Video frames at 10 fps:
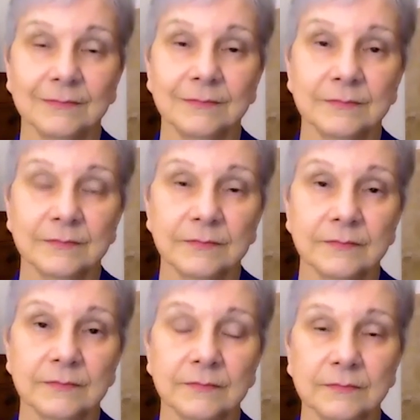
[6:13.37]

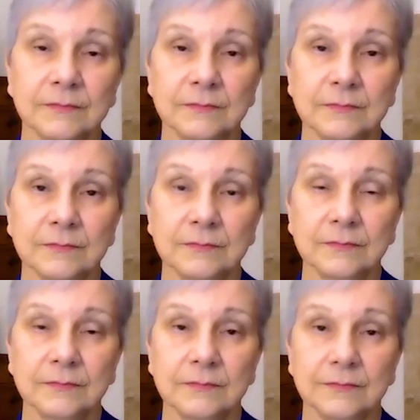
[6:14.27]

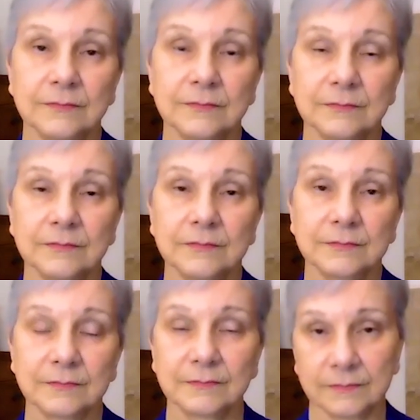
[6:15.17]

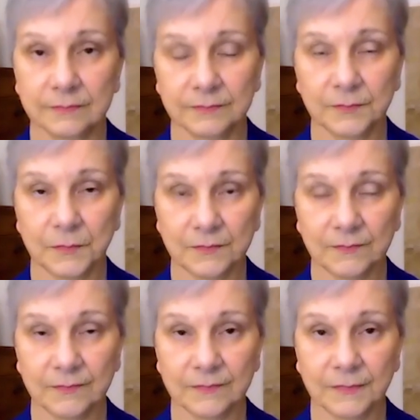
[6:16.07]

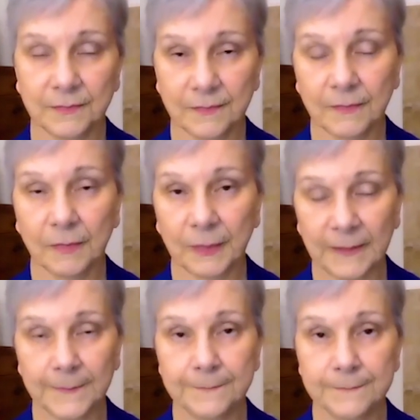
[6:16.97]

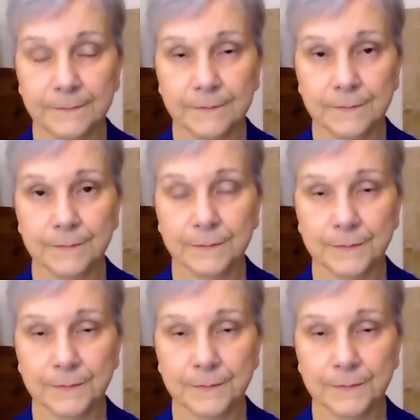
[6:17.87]
The person shown says nothing.